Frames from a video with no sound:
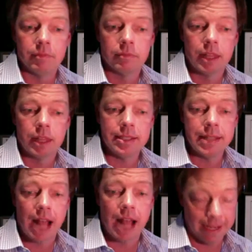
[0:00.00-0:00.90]
this is
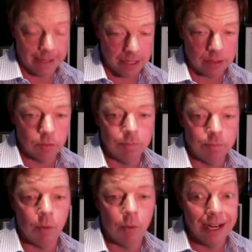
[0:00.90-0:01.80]
not handheld,
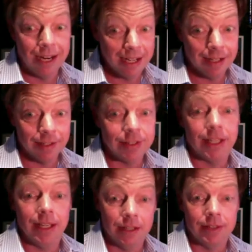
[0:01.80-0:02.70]
but what it is
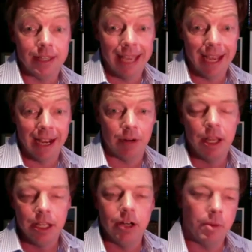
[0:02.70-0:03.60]
is the camera.
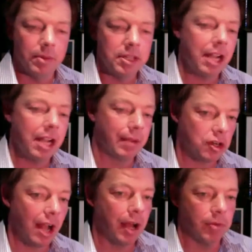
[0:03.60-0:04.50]
You know, when we talk about a
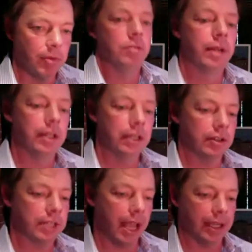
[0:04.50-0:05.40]
tripod, what you really
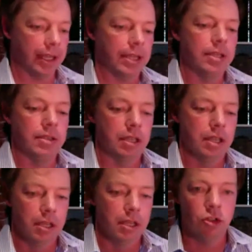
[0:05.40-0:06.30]
are saying is
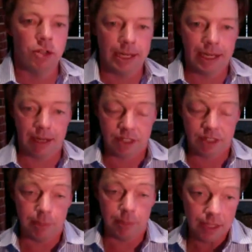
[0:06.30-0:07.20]
to use any kind of
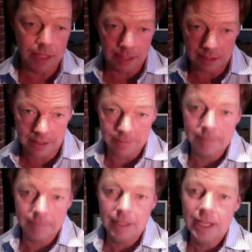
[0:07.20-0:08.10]
stability
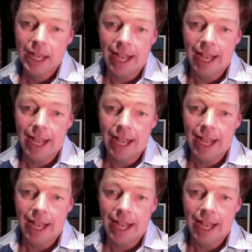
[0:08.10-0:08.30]
system. Mm-hmm.